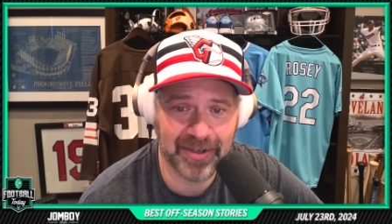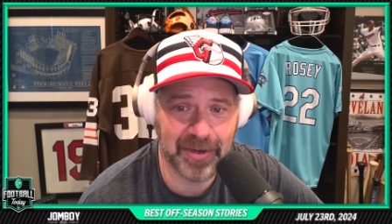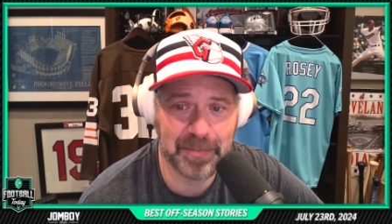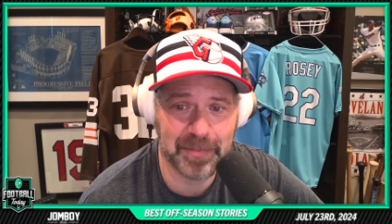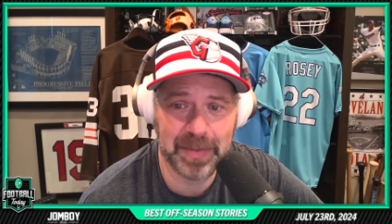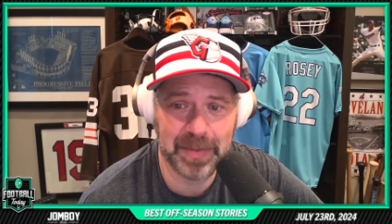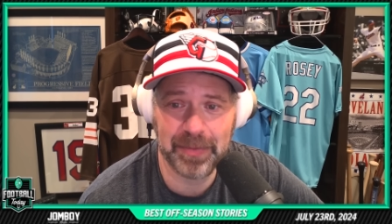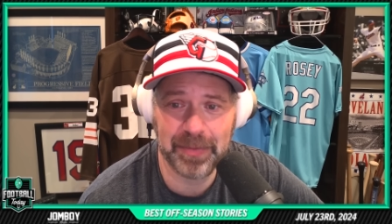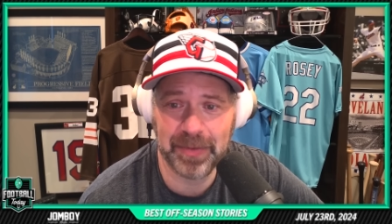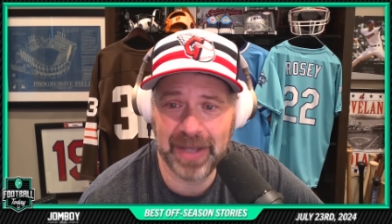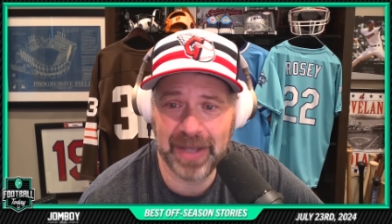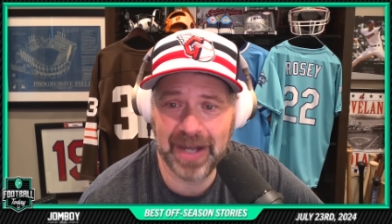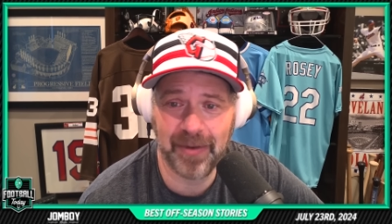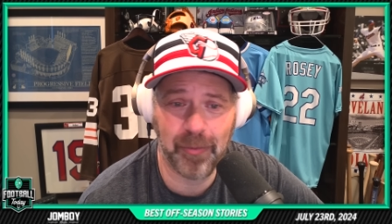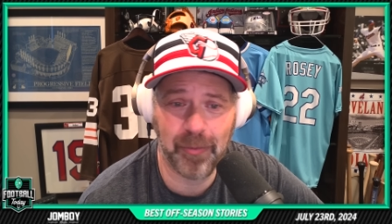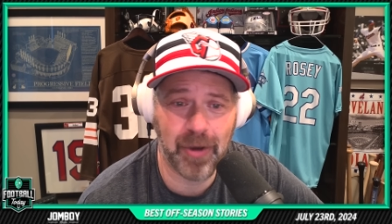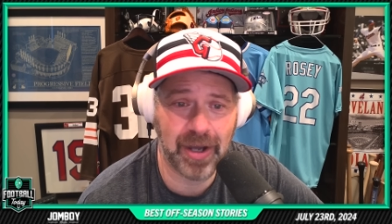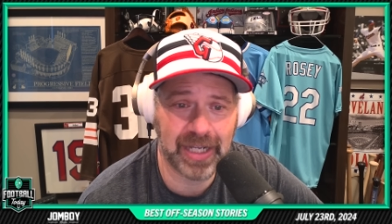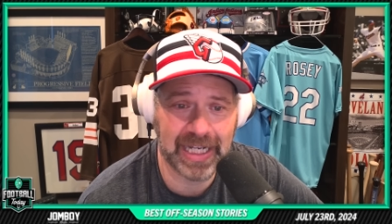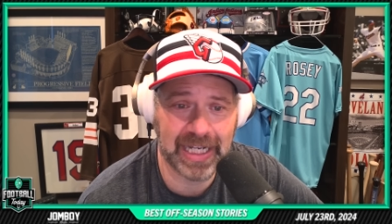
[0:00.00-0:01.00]
Are people kind of
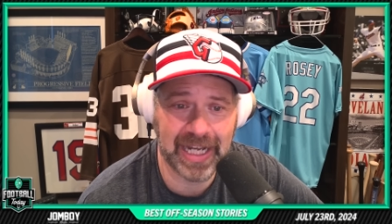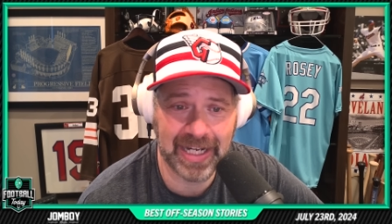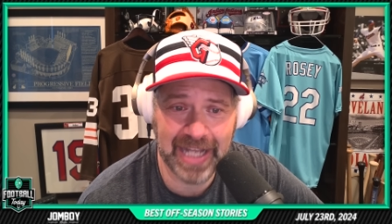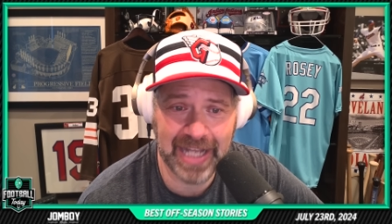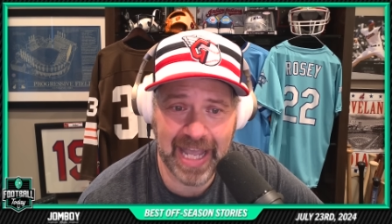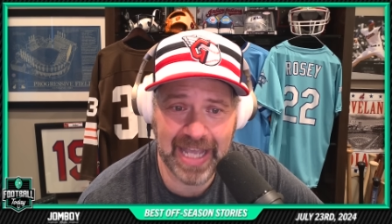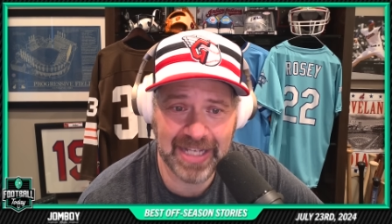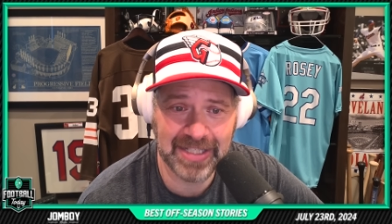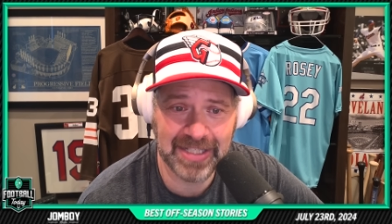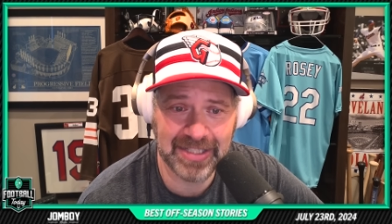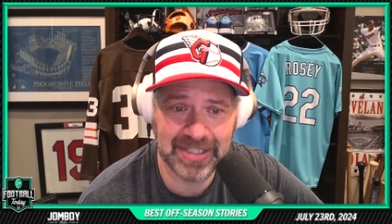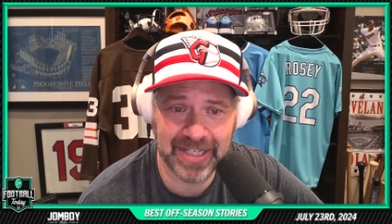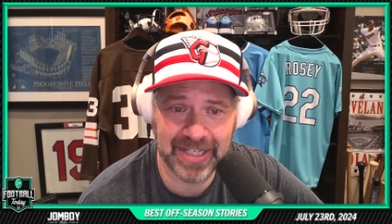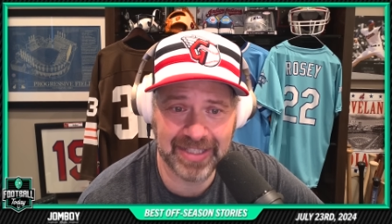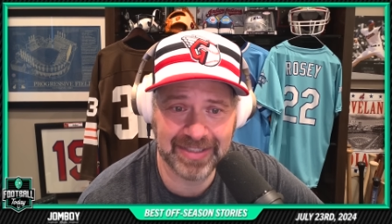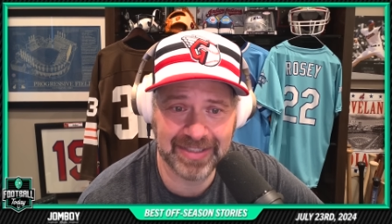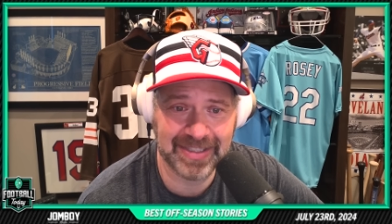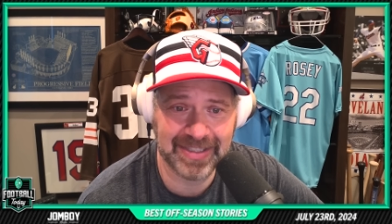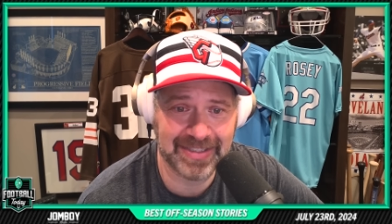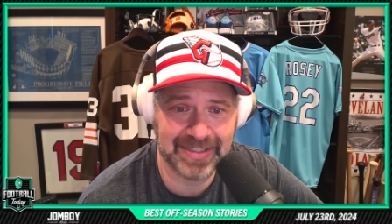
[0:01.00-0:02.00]
walking on
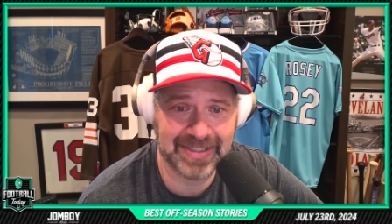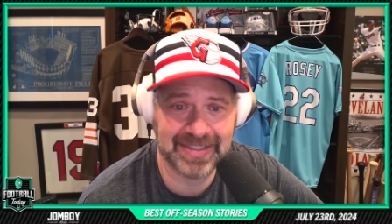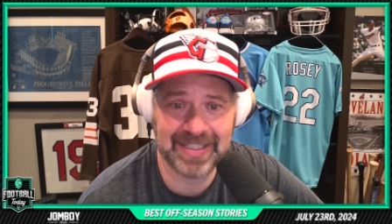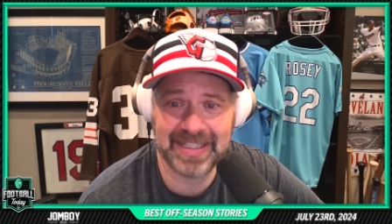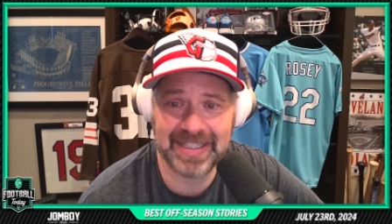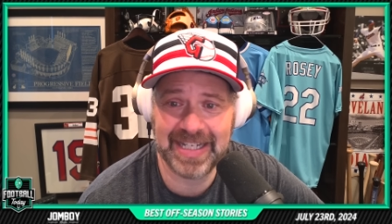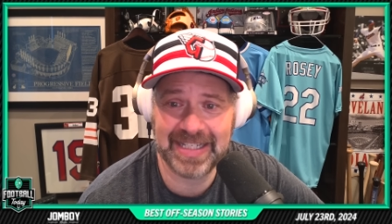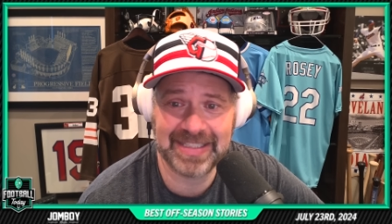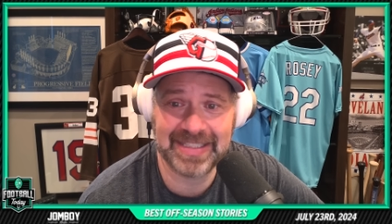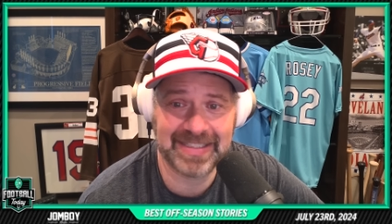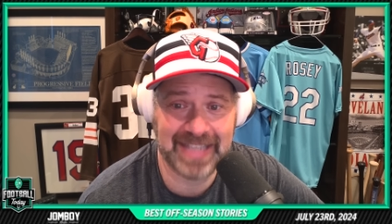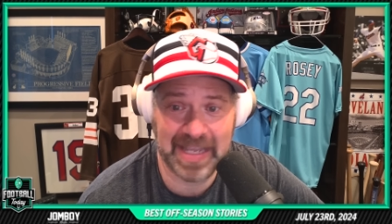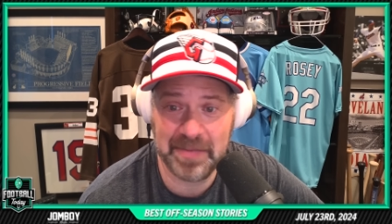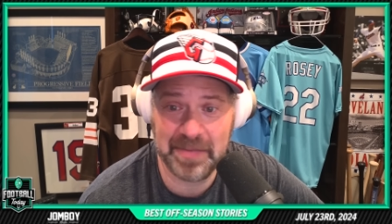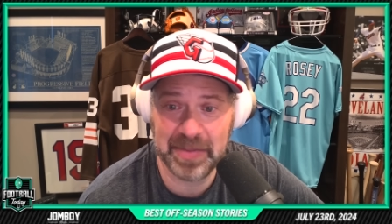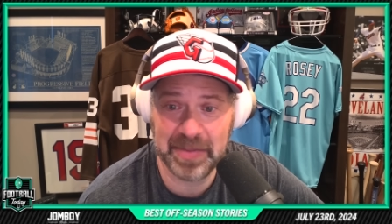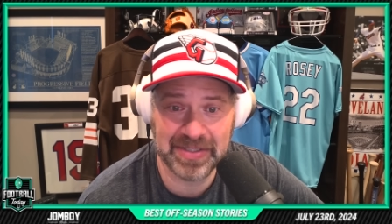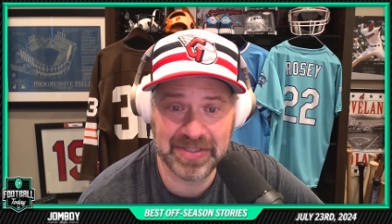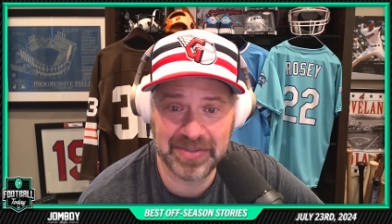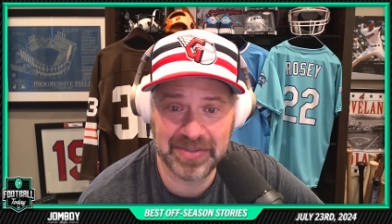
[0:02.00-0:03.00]
eggshells? Is this a Nick
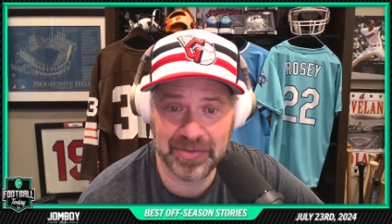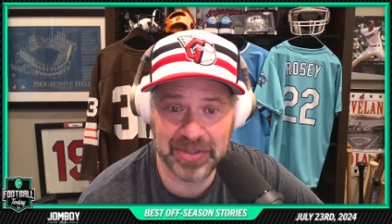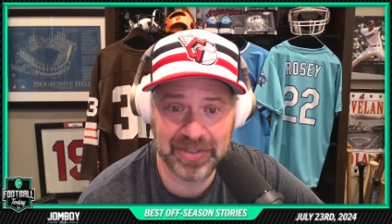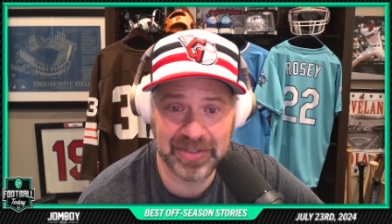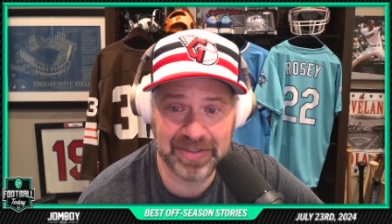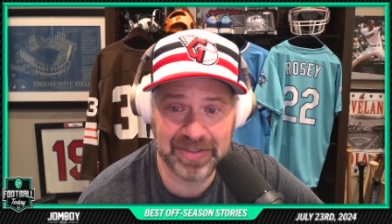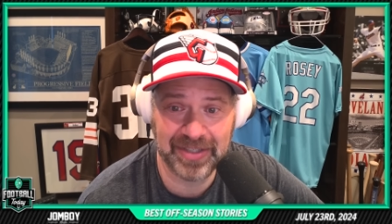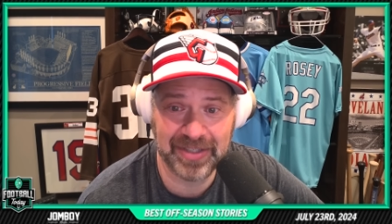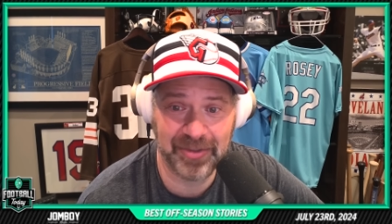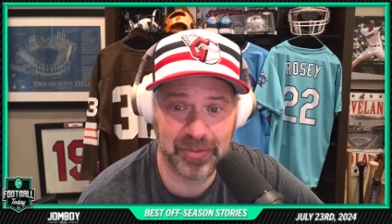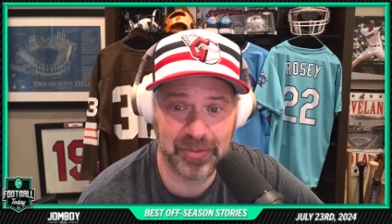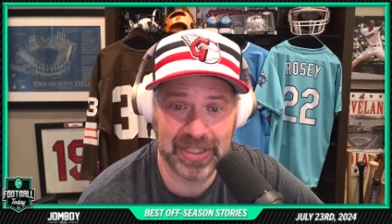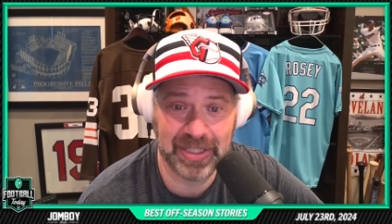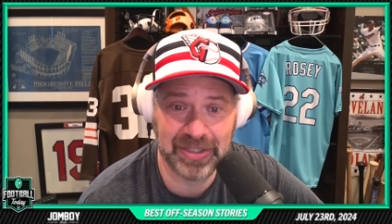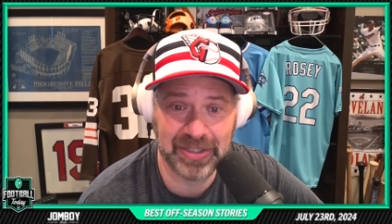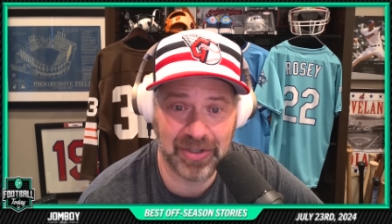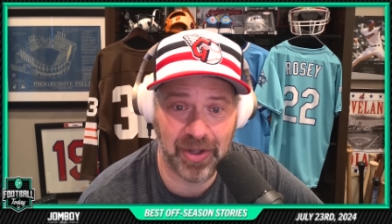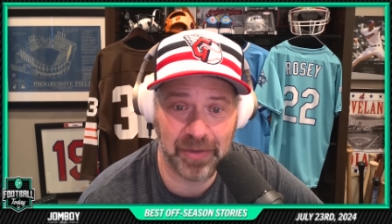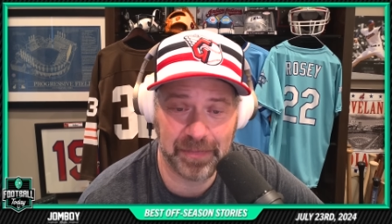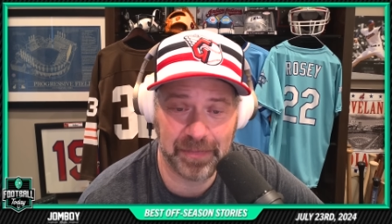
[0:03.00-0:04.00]
Saban sort of deal with the
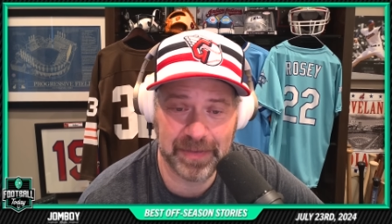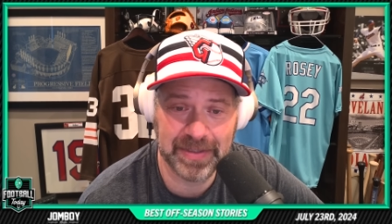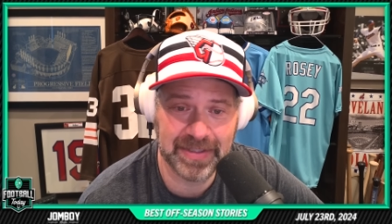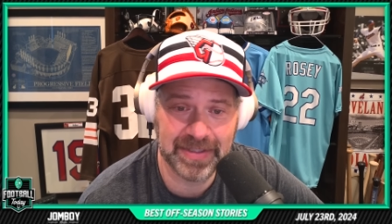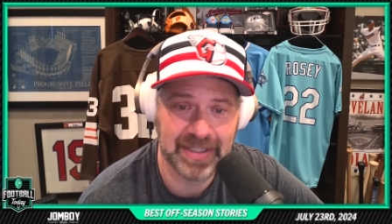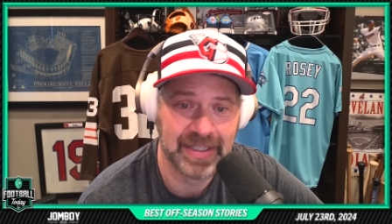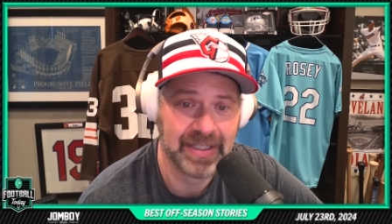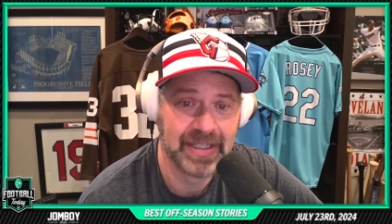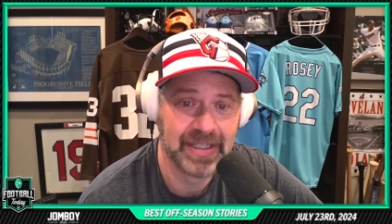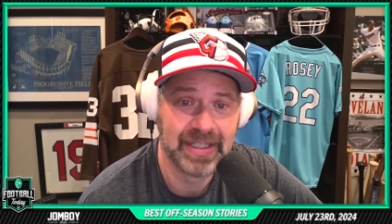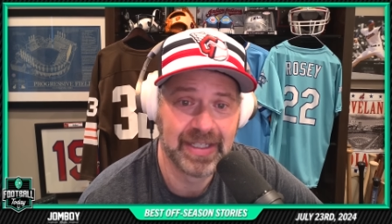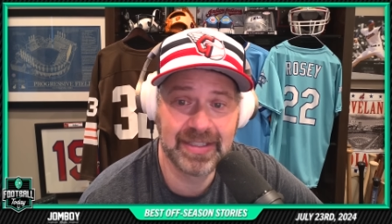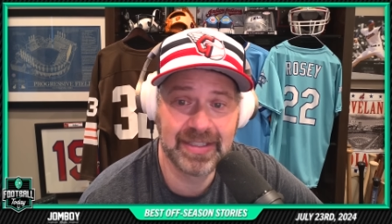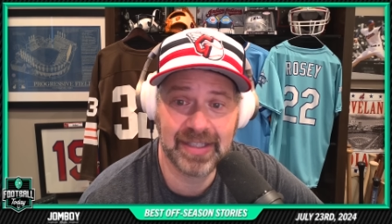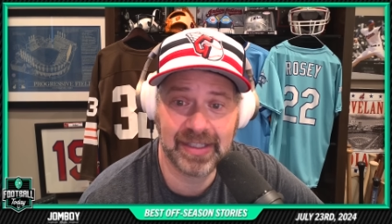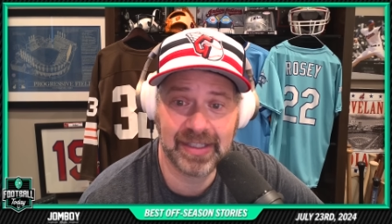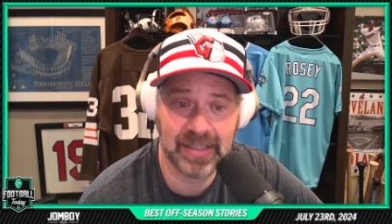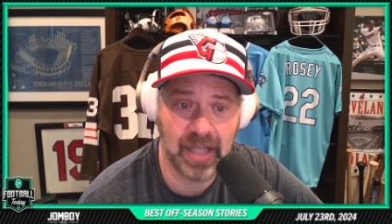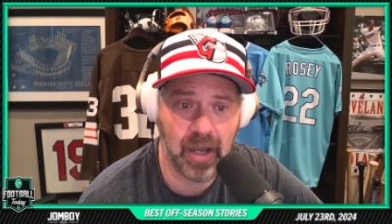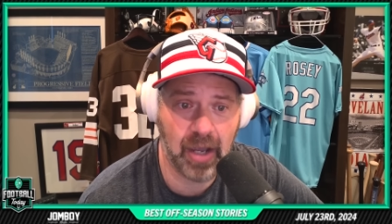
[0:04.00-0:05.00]
Dolphins? He's
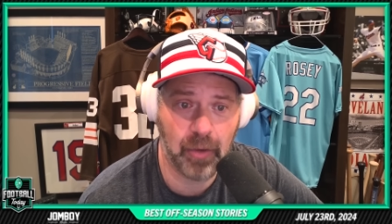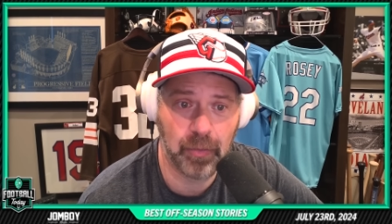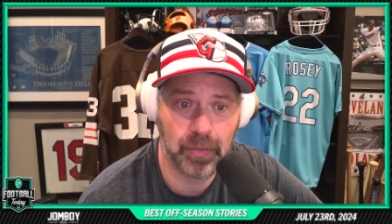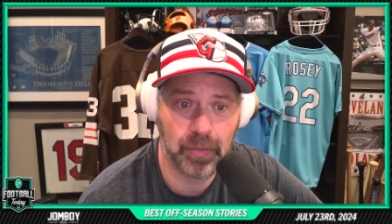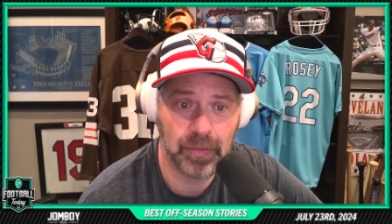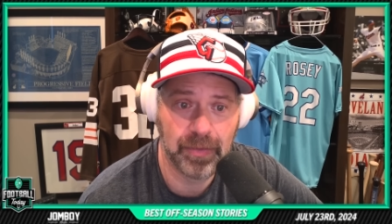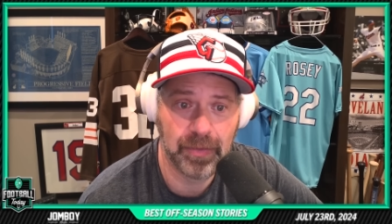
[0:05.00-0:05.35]
like, no.